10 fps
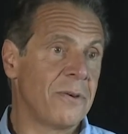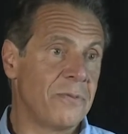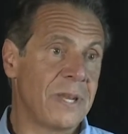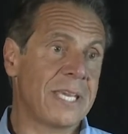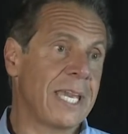
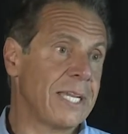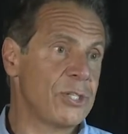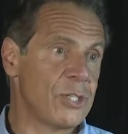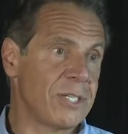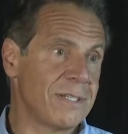
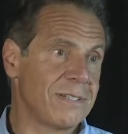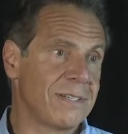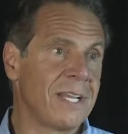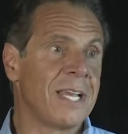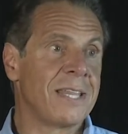vacation
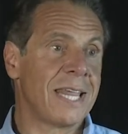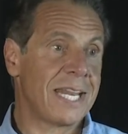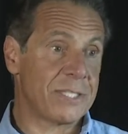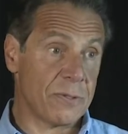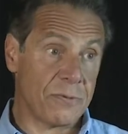that is